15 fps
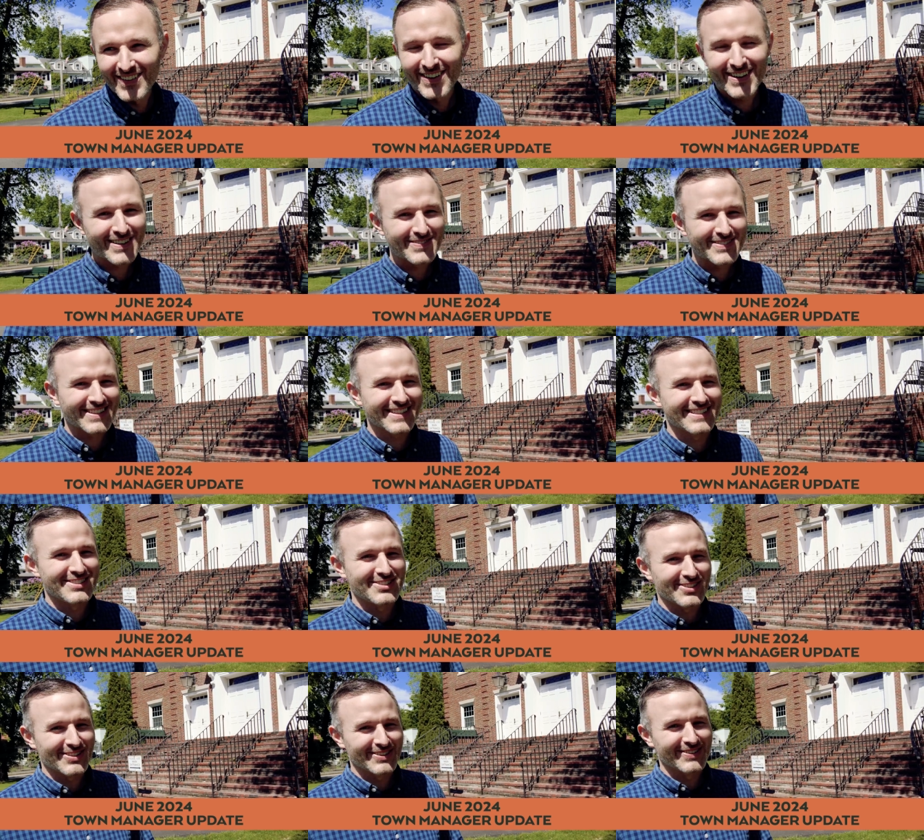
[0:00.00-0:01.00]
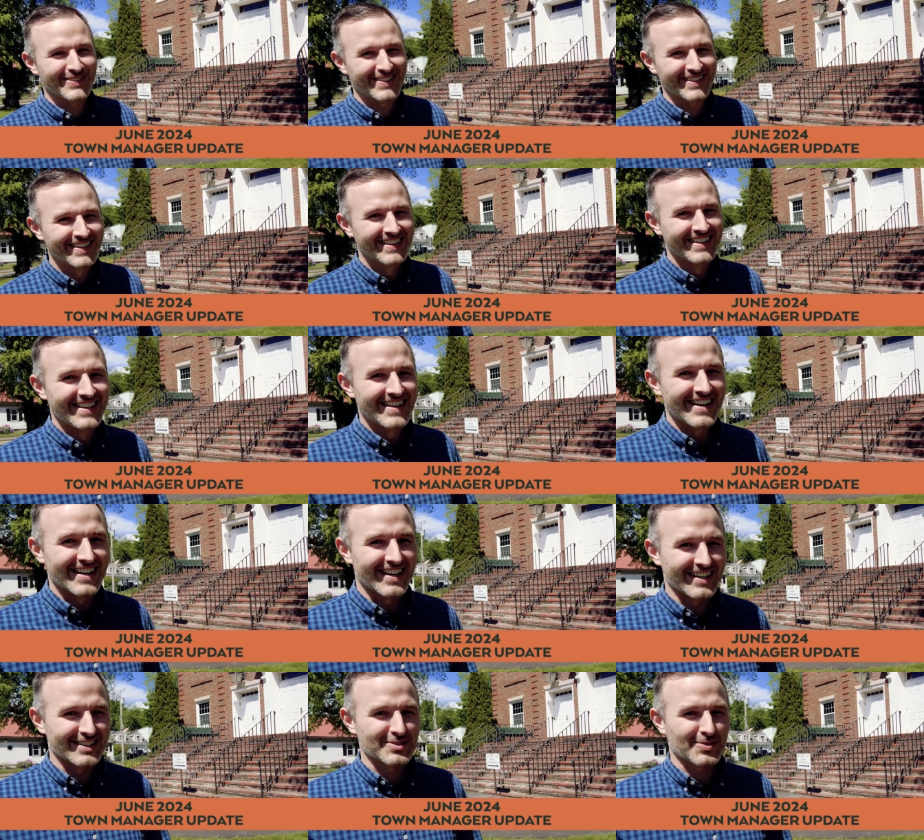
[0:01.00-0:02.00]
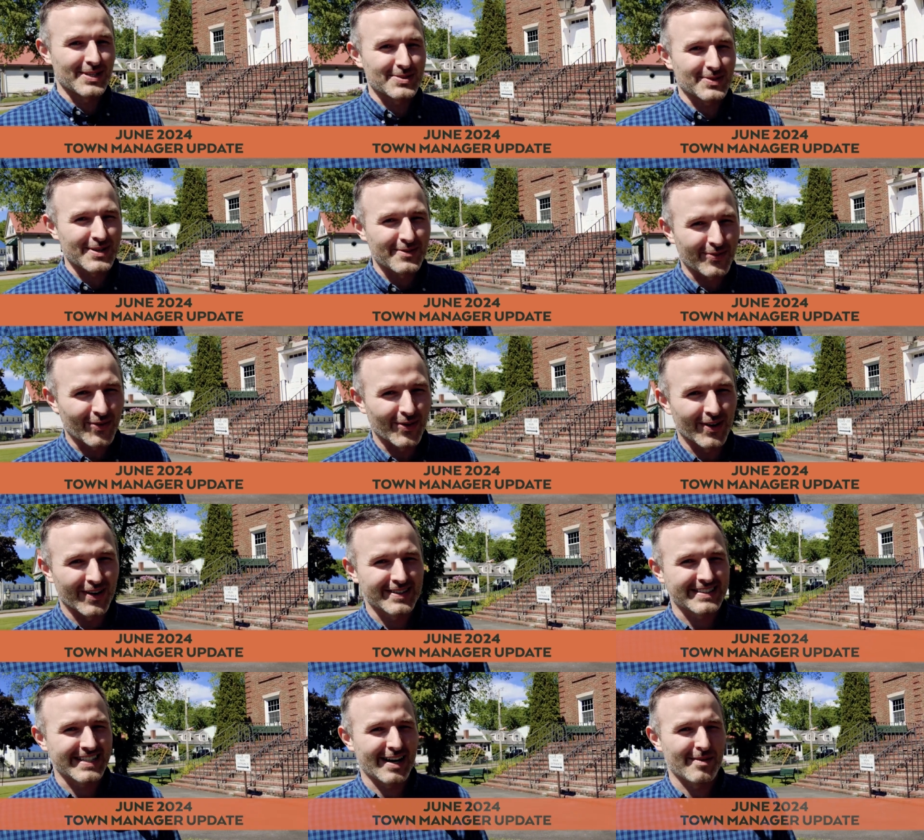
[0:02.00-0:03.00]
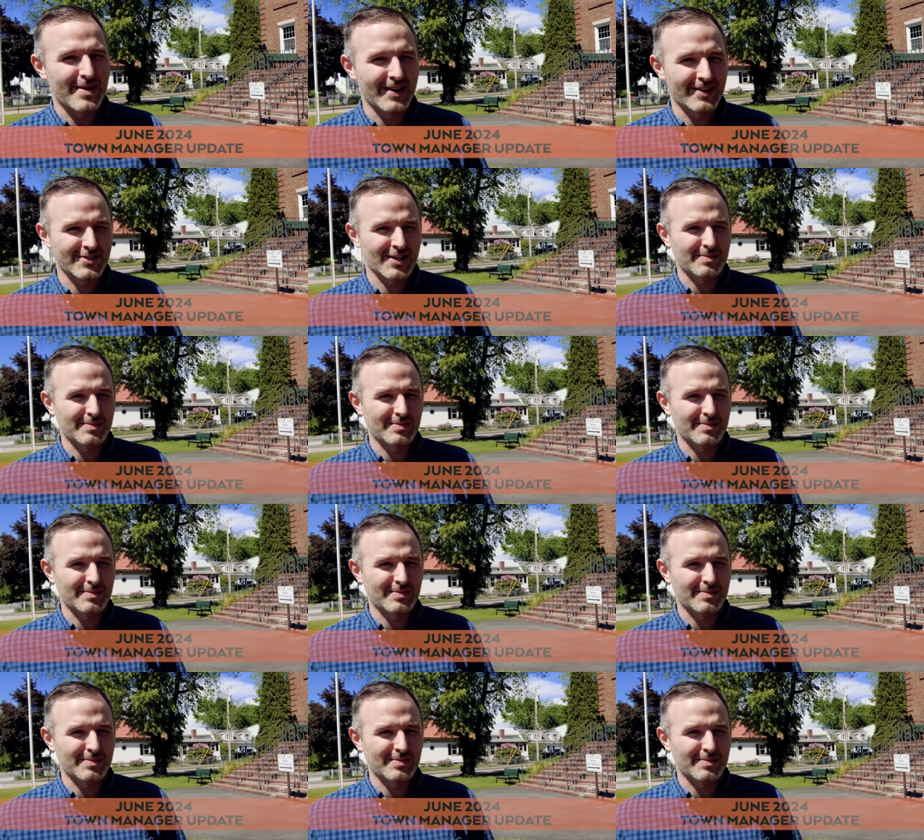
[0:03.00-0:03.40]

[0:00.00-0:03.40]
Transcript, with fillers: Welcome to the June 2024 Town Manager